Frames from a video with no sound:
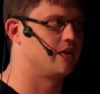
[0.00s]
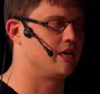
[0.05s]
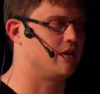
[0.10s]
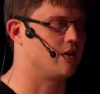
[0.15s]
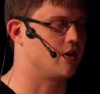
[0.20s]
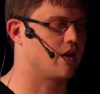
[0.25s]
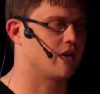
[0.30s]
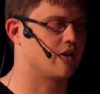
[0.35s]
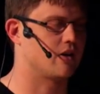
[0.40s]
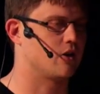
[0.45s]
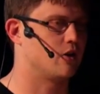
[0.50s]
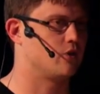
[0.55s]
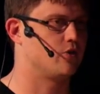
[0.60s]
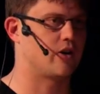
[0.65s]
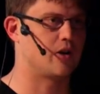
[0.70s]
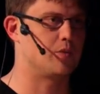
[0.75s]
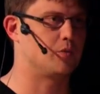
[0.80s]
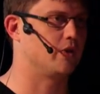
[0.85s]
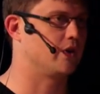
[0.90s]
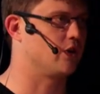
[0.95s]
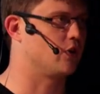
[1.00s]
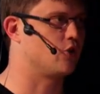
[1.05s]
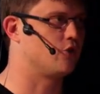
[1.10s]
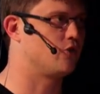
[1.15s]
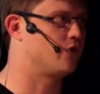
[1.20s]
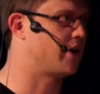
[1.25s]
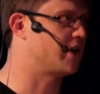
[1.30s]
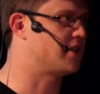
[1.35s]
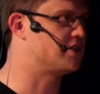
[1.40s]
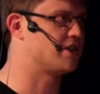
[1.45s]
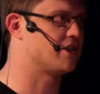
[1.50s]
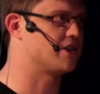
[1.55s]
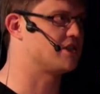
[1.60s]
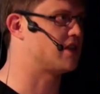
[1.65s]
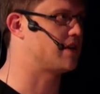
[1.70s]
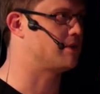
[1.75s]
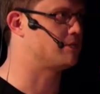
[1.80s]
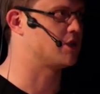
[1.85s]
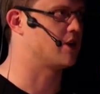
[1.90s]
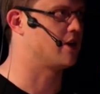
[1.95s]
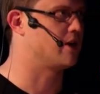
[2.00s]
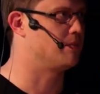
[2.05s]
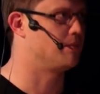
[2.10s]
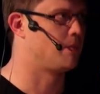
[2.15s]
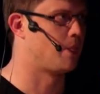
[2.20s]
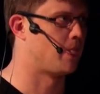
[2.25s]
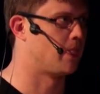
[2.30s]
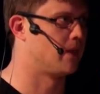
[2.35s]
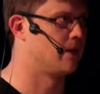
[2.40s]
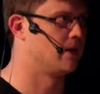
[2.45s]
You got to go fight political fights at the same time.